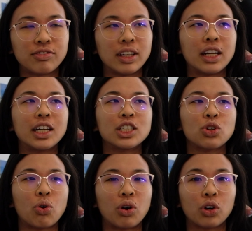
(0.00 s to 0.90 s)
finish
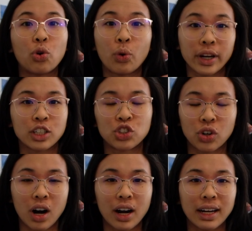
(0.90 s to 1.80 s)
or quick
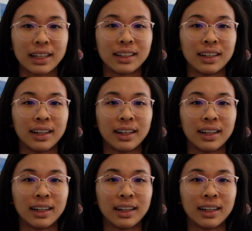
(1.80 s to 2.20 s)
dry